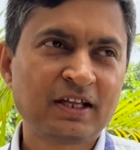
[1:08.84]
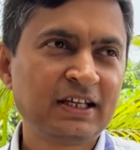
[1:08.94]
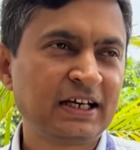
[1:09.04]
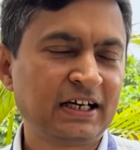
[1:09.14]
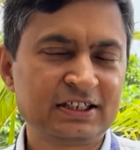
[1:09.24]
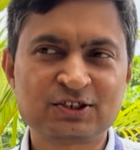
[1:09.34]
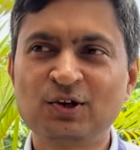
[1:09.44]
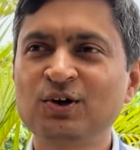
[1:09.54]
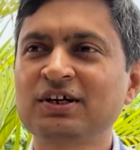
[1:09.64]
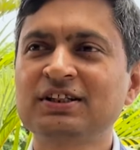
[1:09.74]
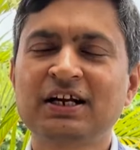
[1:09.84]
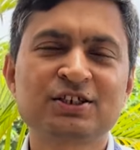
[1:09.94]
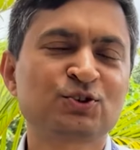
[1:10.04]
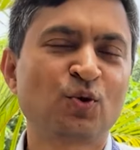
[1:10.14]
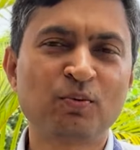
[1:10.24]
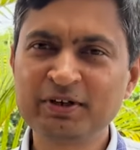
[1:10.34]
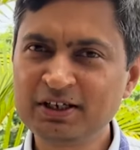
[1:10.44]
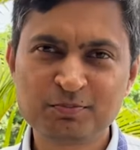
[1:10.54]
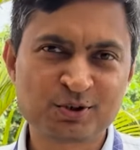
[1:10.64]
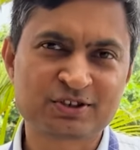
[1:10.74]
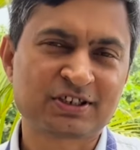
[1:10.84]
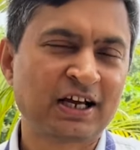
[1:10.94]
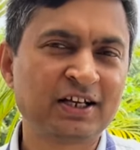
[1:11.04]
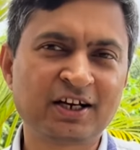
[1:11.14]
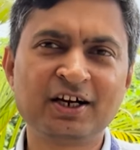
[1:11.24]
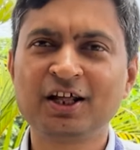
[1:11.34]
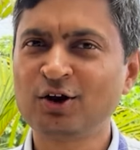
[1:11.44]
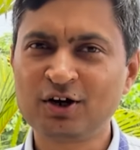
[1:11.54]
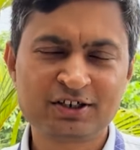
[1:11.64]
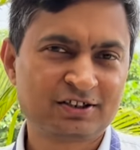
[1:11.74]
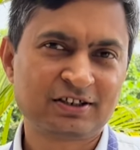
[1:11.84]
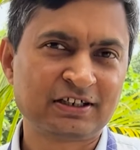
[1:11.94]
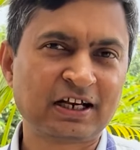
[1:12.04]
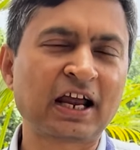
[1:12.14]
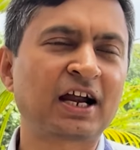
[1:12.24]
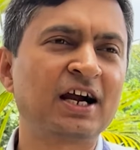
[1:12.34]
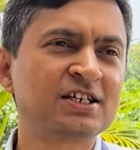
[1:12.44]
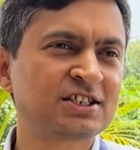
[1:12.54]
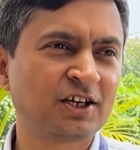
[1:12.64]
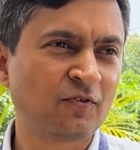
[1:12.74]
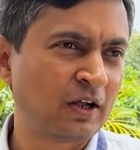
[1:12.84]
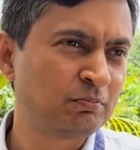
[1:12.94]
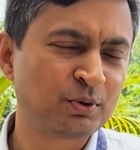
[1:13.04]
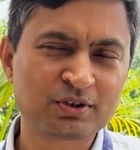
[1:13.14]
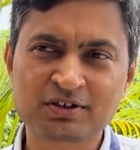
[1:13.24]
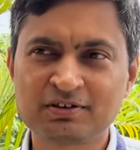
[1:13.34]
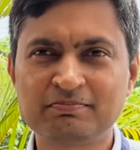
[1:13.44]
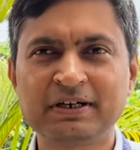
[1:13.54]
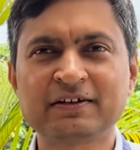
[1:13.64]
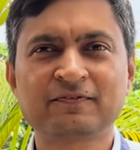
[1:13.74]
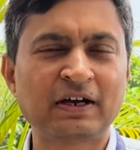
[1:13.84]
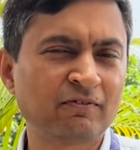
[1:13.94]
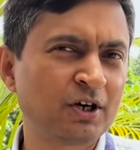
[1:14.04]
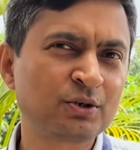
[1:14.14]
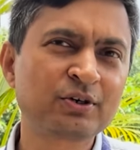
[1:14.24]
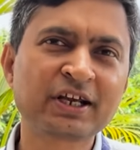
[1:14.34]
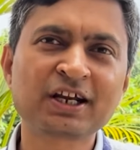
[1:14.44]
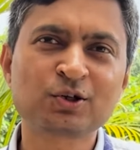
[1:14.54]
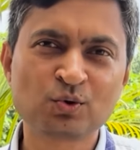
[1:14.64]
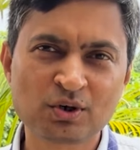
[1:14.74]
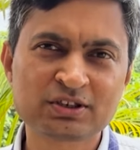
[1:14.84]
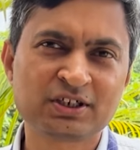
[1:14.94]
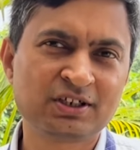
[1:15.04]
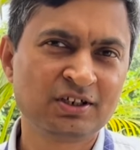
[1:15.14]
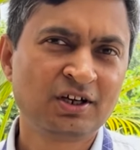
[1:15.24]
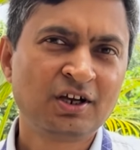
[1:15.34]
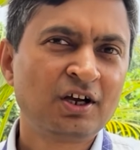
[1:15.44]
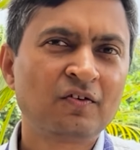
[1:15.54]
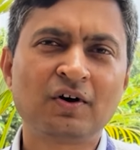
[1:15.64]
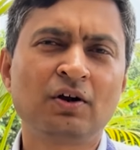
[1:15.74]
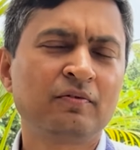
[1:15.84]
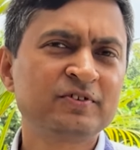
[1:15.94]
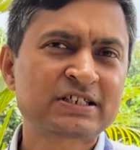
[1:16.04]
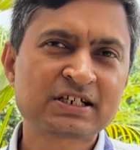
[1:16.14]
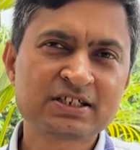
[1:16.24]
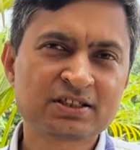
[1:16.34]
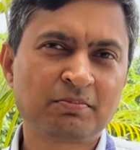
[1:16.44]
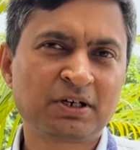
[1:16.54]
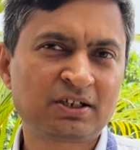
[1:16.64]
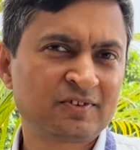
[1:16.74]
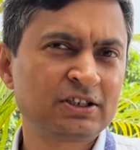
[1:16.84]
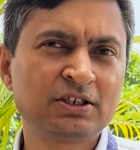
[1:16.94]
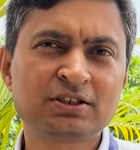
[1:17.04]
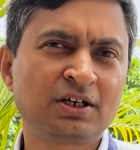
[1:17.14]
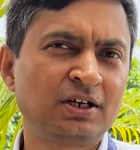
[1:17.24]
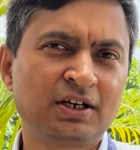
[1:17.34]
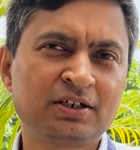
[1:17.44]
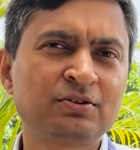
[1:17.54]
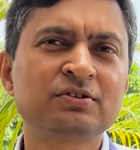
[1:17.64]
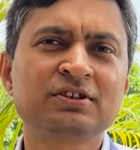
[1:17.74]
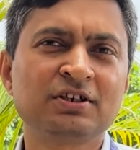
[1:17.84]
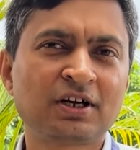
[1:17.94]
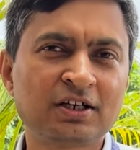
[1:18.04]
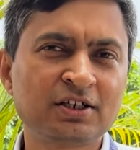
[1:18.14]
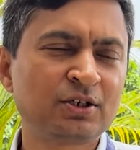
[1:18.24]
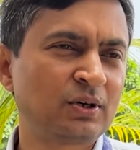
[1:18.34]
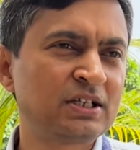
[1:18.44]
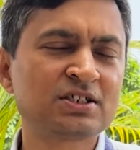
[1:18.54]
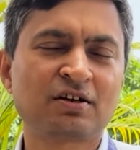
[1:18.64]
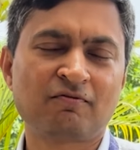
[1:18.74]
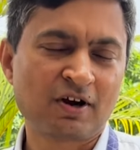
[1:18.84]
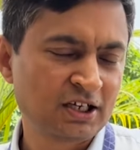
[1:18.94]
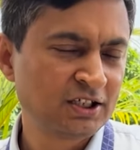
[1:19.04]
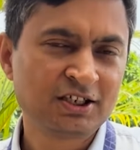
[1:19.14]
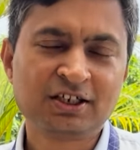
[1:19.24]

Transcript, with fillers: Yeah, so look, there are so many books. I read a lot. I can't say one book, but if I were to take two or three, one obviously is the Bhagavad Gita, and I don't think I need to answer why.